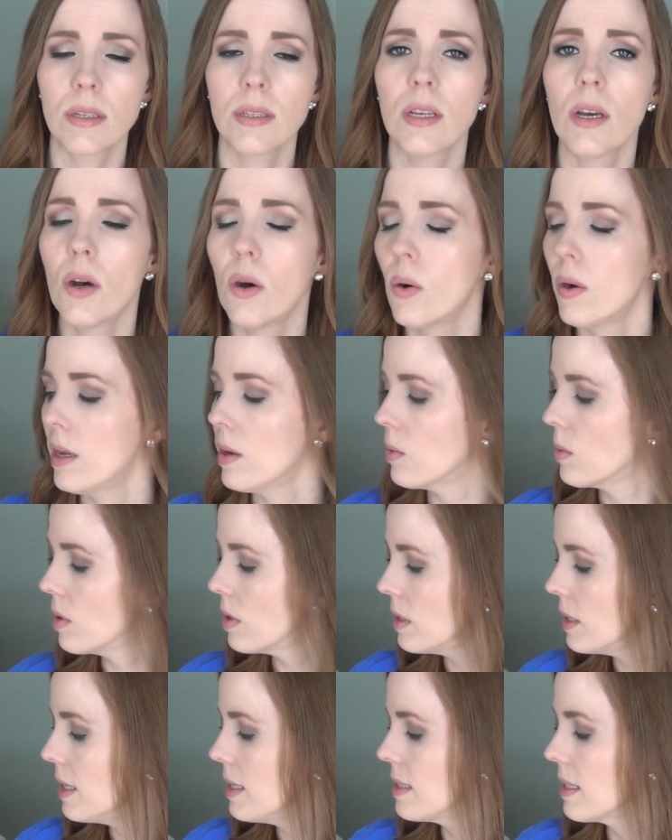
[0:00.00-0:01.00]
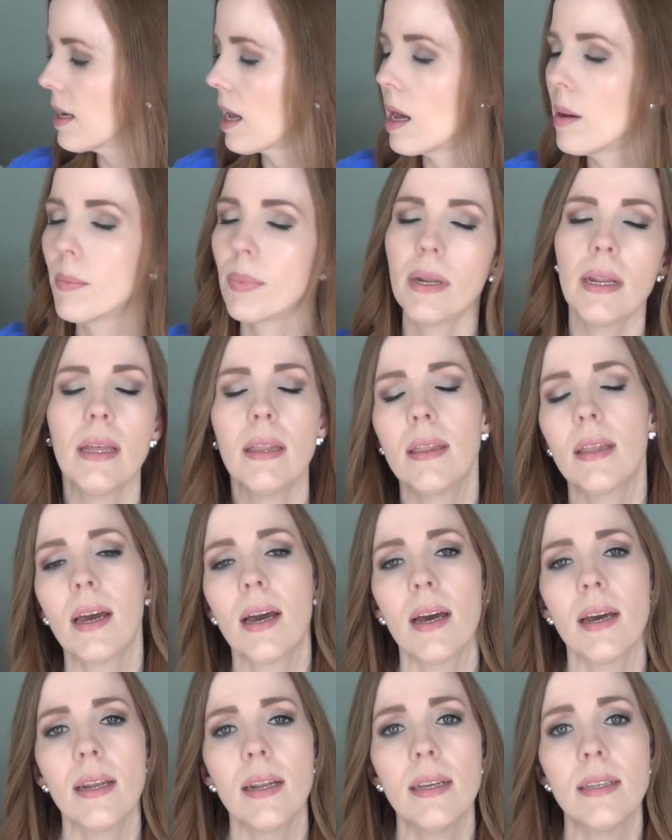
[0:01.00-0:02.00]
So it really is a company
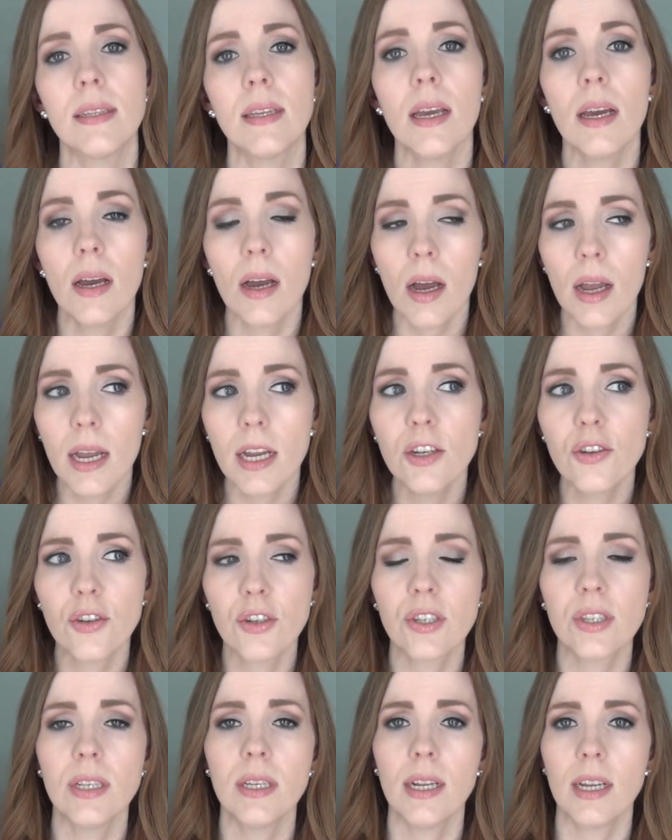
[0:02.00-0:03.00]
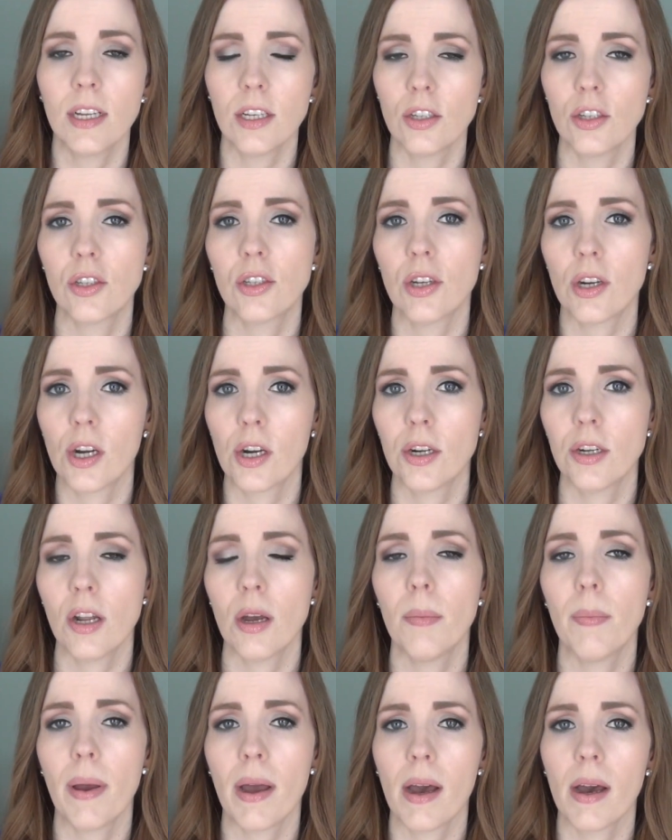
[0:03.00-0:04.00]
that is interested and concerned
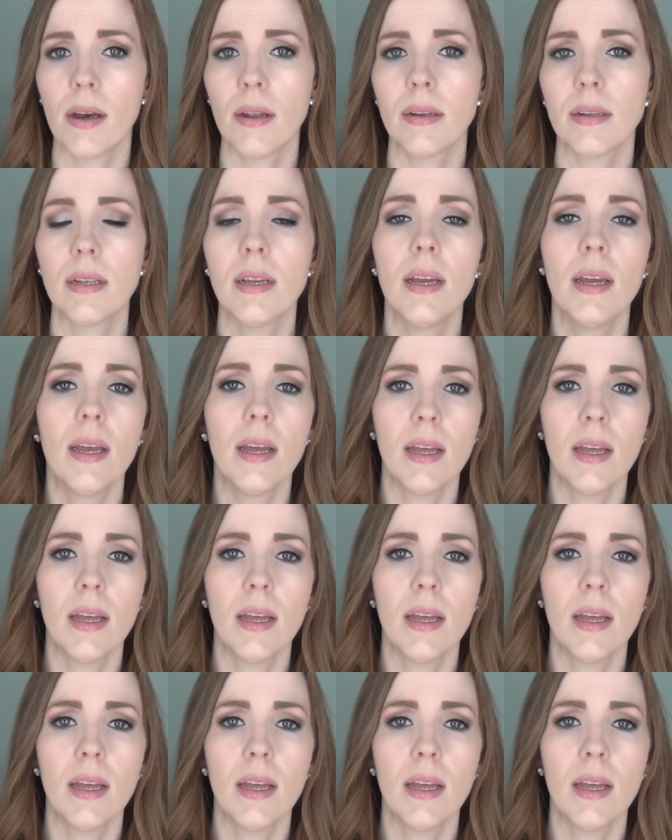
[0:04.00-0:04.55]
about